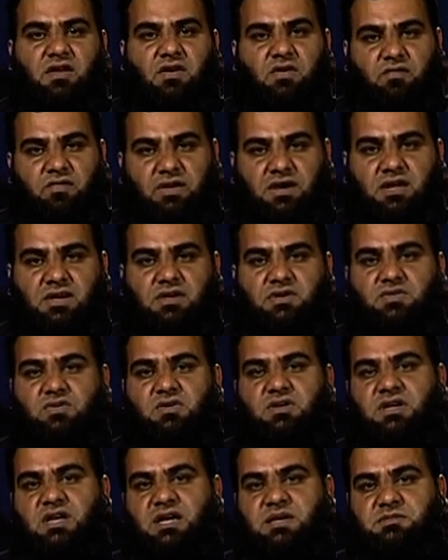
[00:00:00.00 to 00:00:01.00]
When
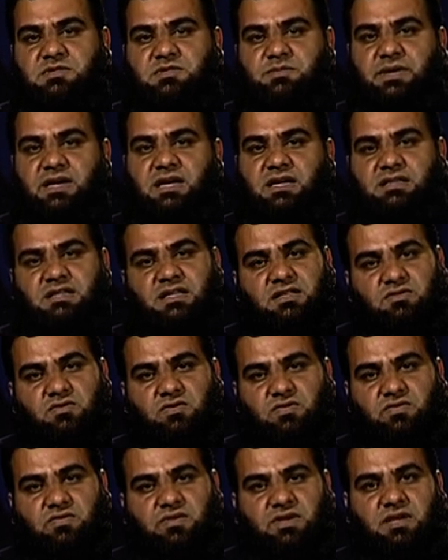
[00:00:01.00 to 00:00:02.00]
control comes back, then
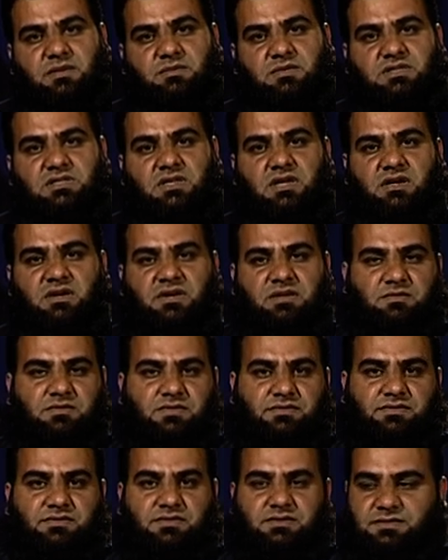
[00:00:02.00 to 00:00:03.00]
those variables are
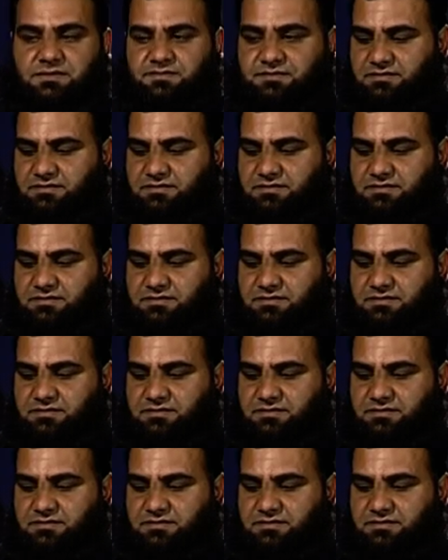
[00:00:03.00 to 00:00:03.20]
removed.